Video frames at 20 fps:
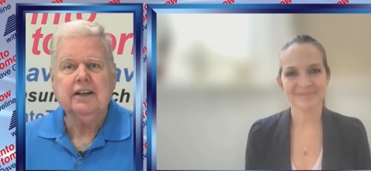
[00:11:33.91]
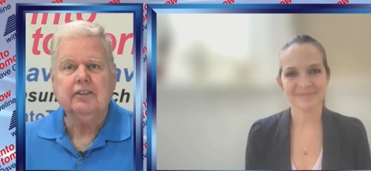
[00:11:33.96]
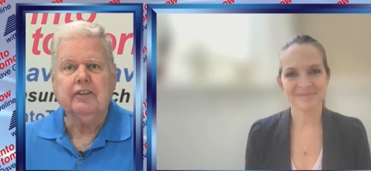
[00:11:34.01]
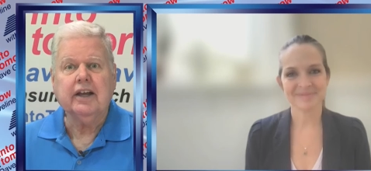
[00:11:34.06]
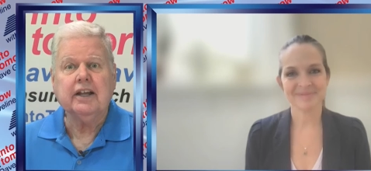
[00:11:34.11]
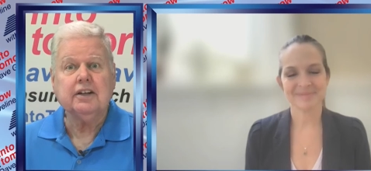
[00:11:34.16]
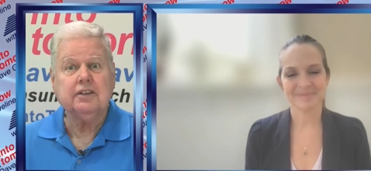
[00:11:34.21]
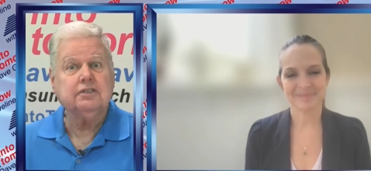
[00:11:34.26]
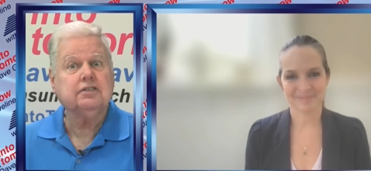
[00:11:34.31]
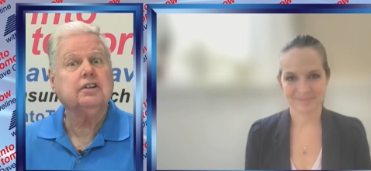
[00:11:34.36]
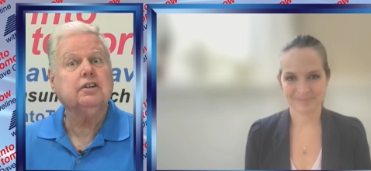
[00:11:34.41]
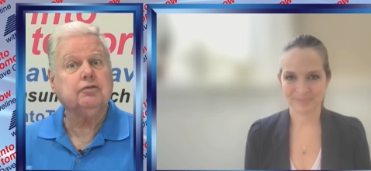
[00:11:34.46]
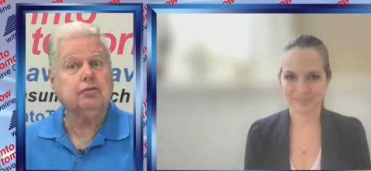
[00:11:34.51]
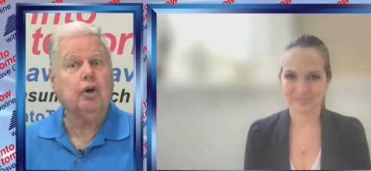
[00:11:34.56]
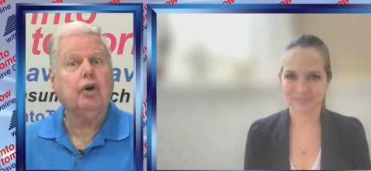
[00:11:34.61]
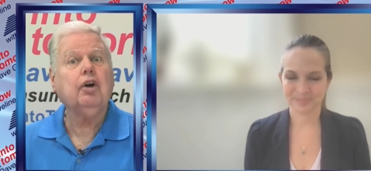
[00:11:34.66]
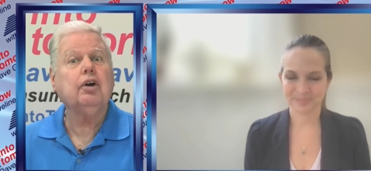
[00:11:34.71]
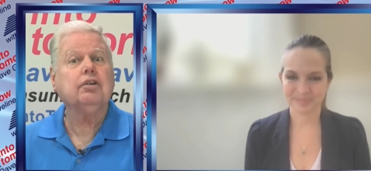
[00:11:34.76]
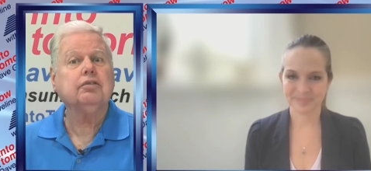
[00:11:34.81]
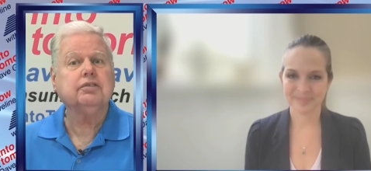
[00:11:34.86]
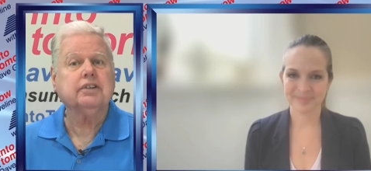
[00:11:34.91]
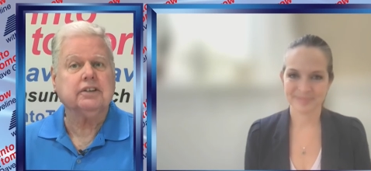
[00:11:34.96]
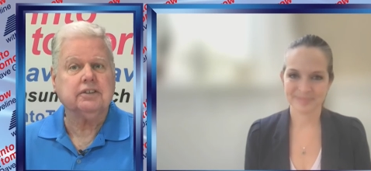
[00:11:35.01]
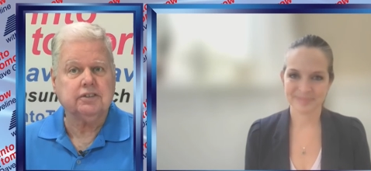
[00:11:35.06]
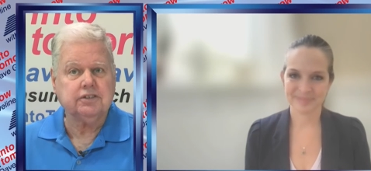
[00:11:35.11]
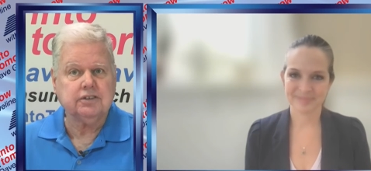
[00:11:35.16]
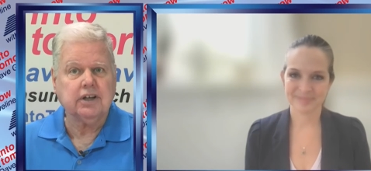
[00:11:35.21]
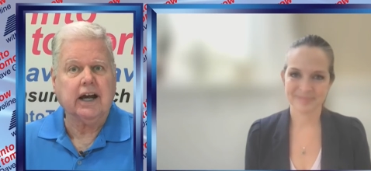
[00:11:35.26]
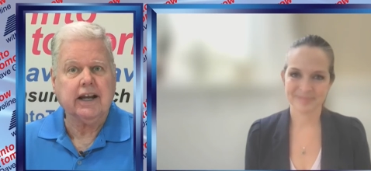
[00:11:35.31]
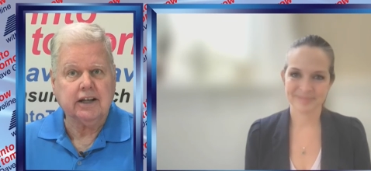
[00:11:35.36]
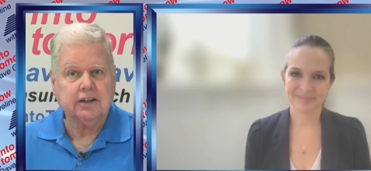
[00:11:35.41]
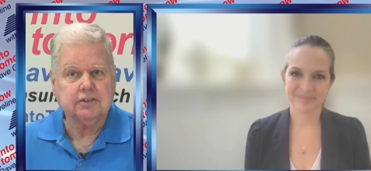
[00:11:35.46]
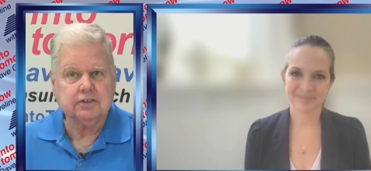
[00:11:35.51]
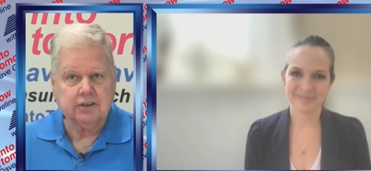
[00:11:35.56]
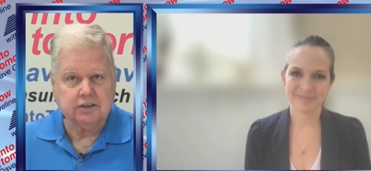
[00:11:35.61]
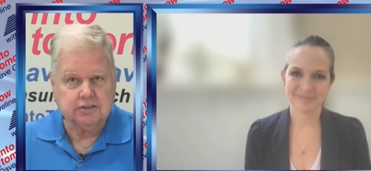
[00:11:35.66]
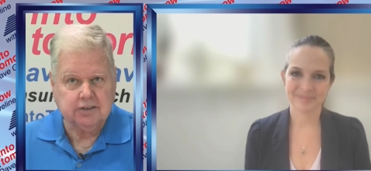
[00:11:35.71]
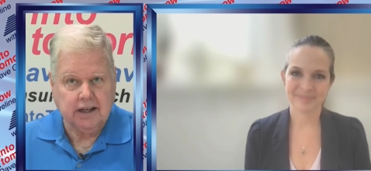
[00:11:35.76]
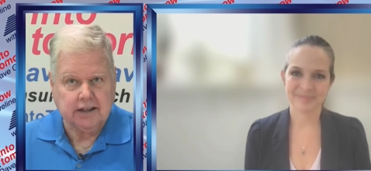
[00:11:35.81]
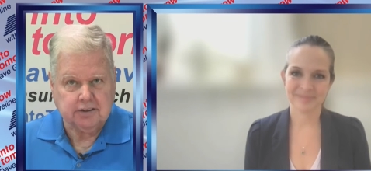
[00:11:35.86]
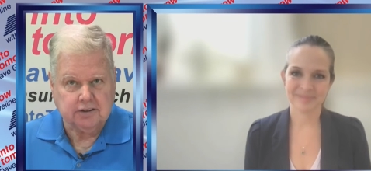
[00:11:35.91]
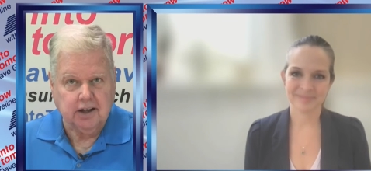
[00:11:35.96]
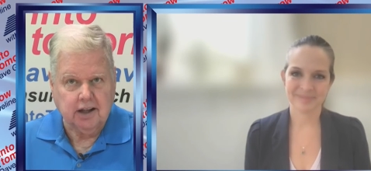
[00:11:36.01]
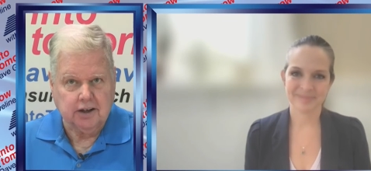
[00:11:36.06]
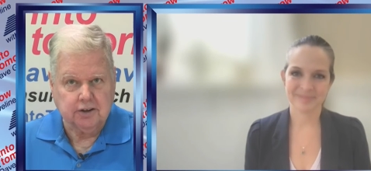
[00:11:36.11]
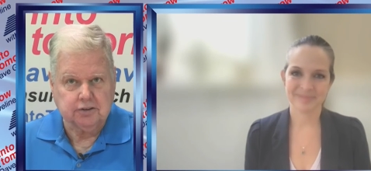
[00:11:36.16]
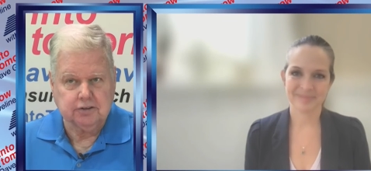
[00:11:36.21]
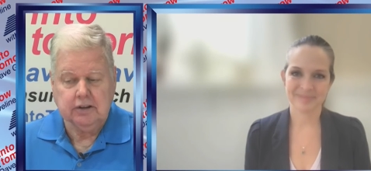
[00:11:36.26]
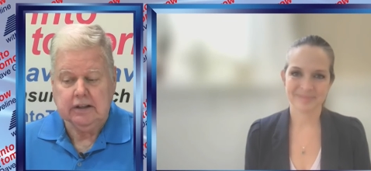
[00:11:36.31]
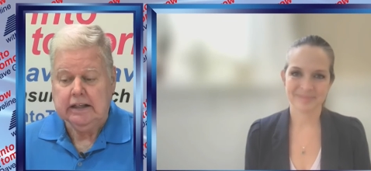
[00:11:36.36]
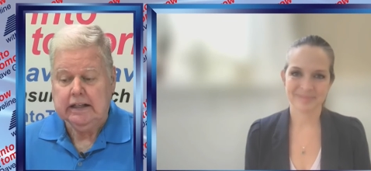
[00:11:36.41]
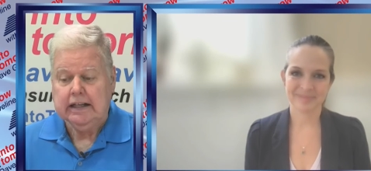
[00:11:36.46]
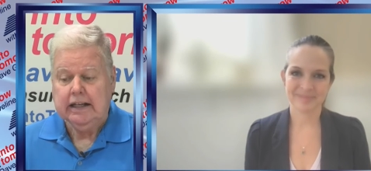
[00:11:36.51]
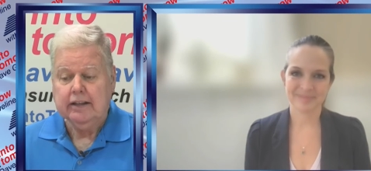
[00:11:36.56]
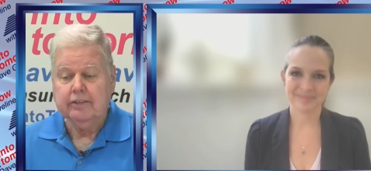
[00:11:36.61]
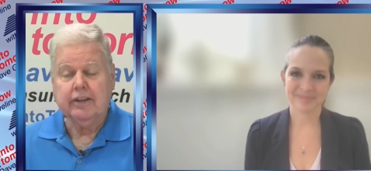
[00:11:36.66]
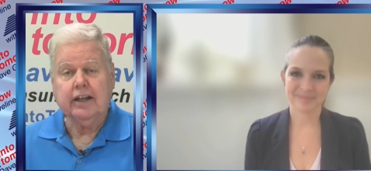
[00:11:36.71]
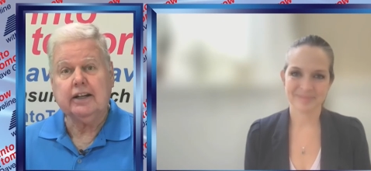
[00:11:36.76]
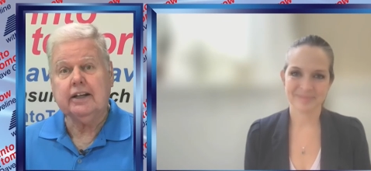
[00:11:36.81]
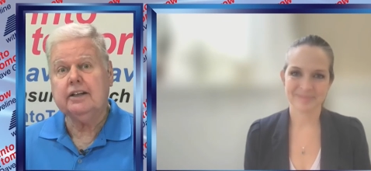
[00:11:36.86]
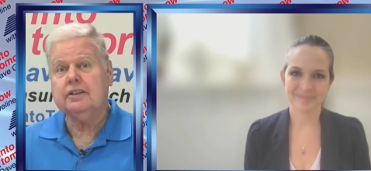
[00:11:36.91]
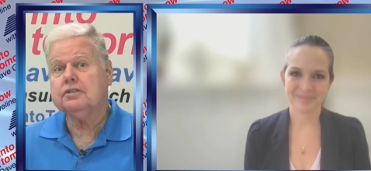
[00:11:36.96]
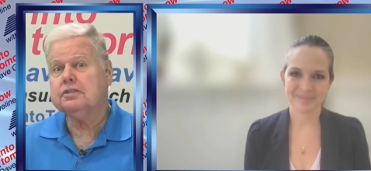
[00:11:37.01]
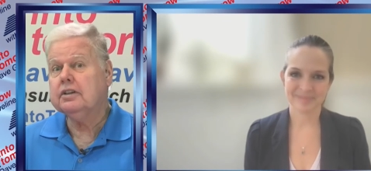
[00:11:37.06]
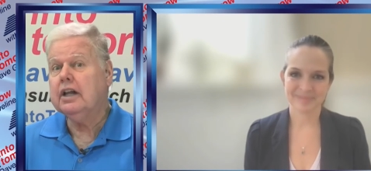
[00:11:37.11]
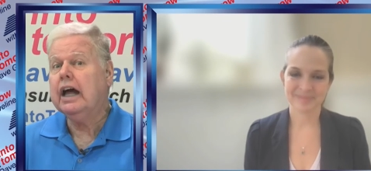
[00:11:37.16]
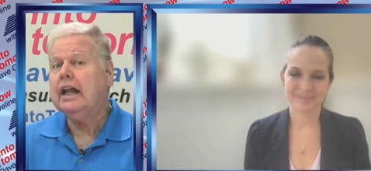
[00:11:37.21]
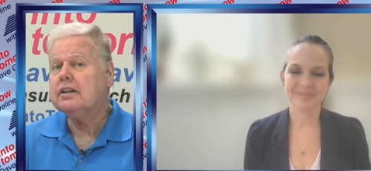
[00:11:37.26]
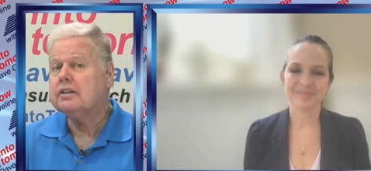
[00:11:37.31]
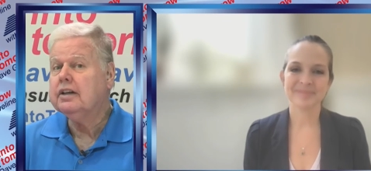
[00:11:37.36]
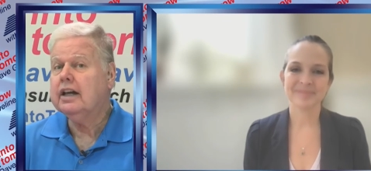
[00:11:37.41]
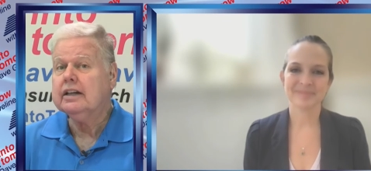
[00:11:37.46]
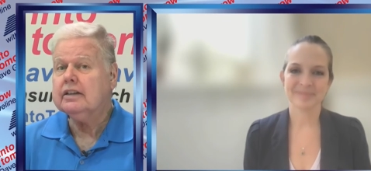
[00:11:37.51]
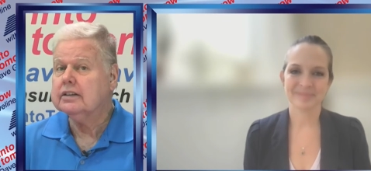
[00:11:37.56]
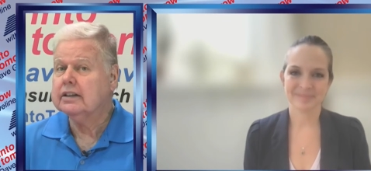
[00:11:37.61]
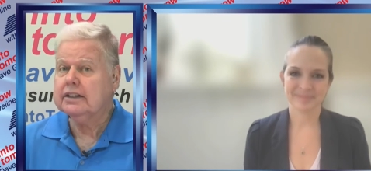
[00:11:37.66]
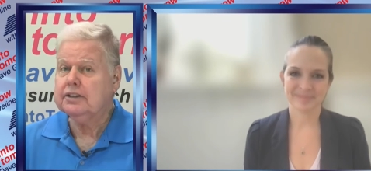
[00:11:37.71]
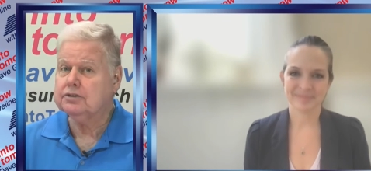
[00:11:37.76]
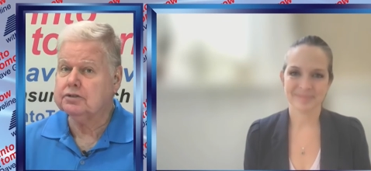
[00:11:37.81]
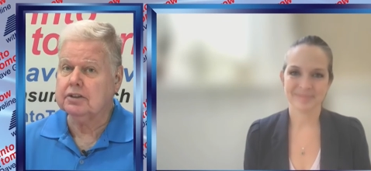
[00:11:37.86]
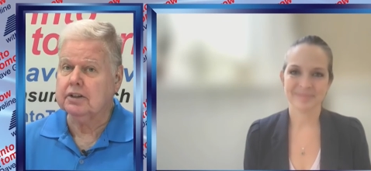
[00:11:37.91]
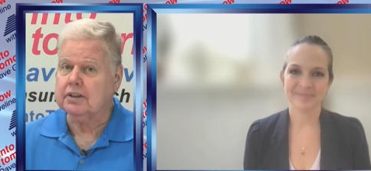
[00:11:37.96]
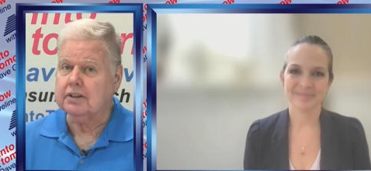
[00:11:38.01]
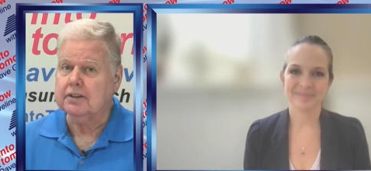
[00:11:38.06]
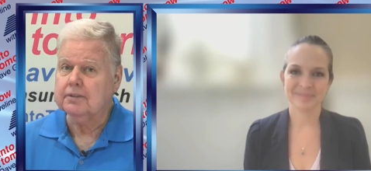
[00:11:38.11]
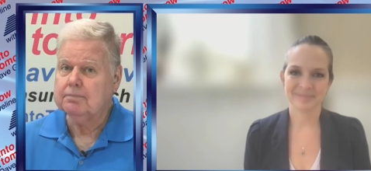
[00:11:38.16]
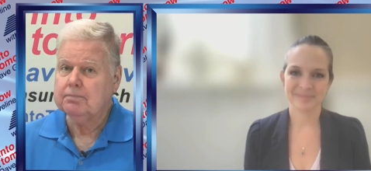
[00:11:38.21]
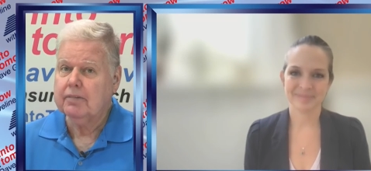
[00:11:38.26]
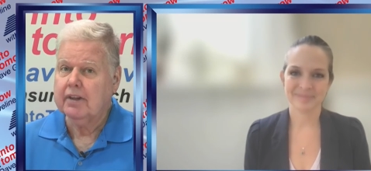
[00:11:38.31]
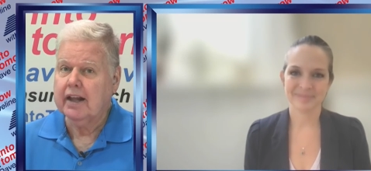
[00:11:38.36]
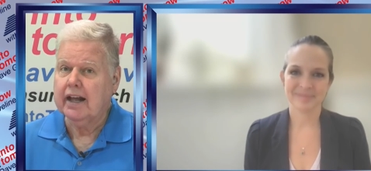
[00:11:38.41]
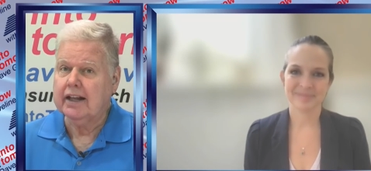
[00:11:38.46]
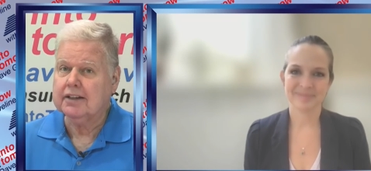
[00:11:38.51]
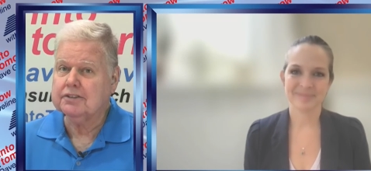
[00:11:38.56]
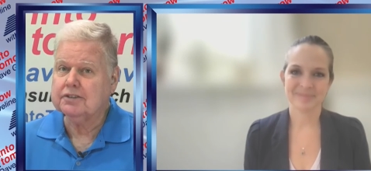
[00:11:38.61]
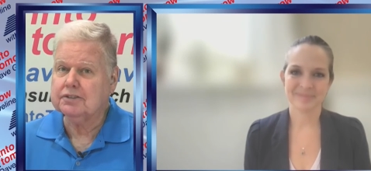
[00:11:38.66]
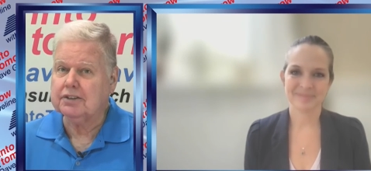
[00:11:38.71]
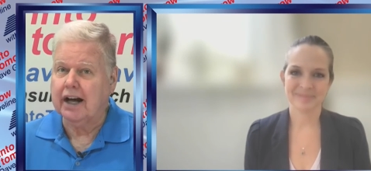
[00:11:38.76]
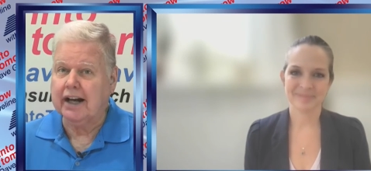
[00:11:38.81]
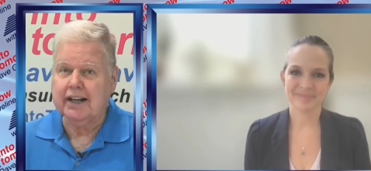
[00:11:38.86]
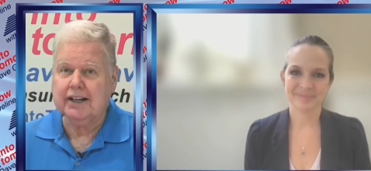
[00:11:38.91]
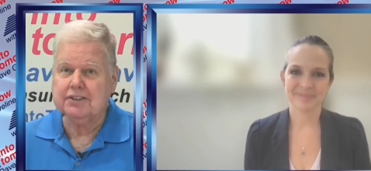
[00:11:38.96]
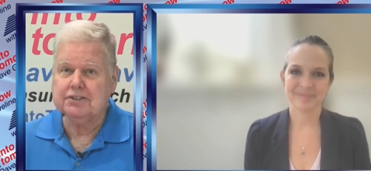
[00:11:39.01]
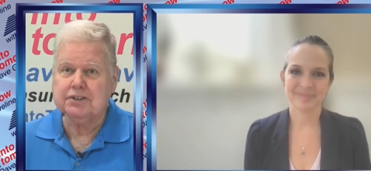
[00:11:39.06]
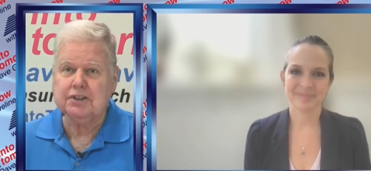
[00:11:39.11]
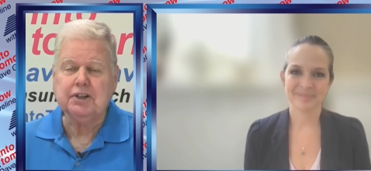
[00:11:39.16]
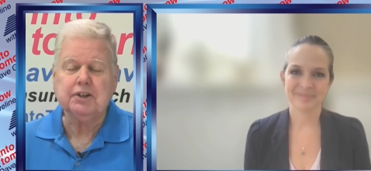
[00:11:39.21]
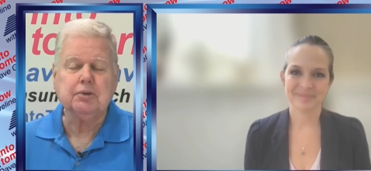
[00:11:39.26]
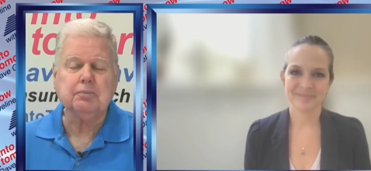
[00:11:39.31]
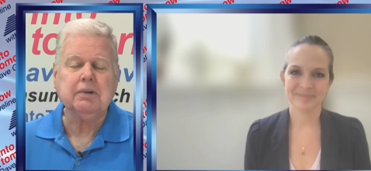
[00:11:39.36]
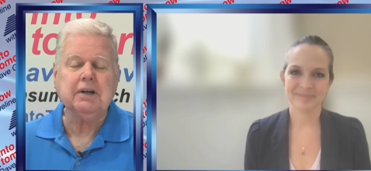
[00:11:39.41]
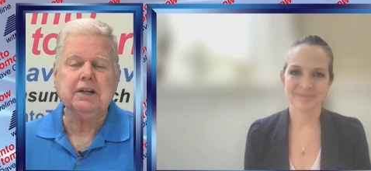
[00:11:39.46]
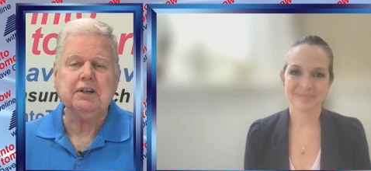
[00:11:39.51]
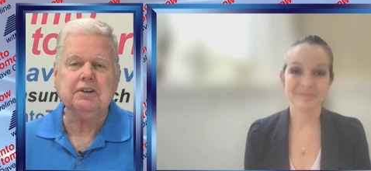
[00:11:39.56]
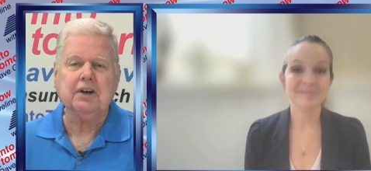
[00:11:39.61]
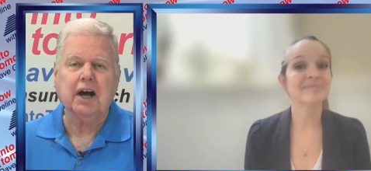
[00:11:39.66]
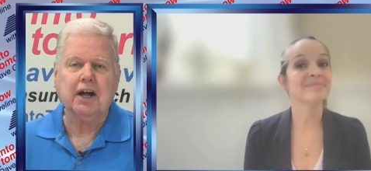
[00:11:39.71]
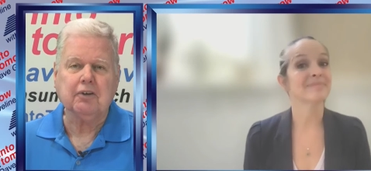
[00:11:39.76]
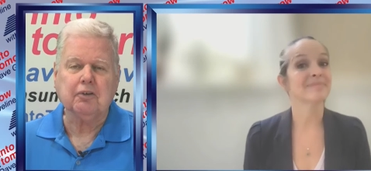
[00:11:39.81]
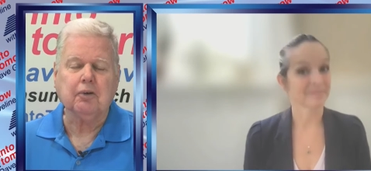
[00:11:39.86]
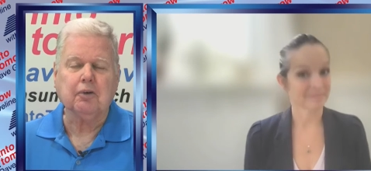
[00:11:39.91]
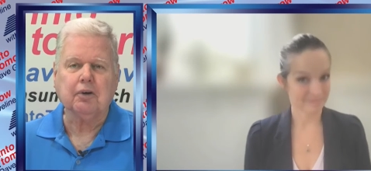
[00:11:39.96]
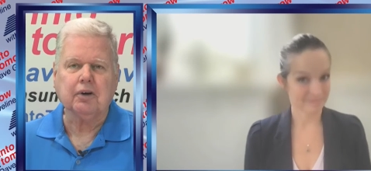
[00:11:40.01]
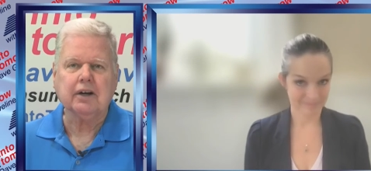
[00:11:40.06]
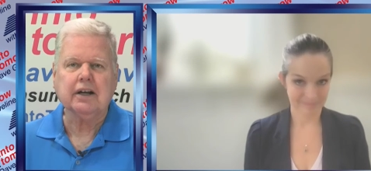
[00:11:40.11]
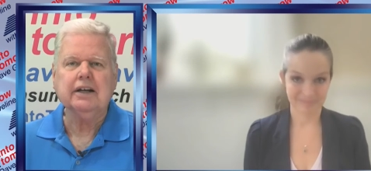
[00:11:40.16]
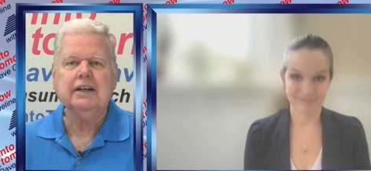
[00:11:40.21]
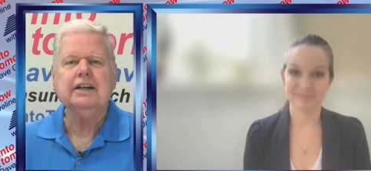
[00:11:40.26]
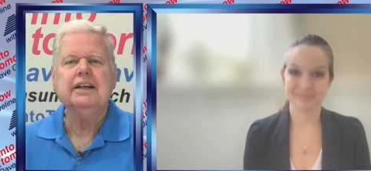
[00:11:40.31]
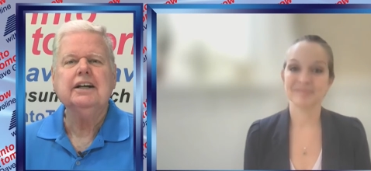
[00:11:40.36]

Speaker 1: that is involved in science and technology that is not yet listed at sciencenearme.org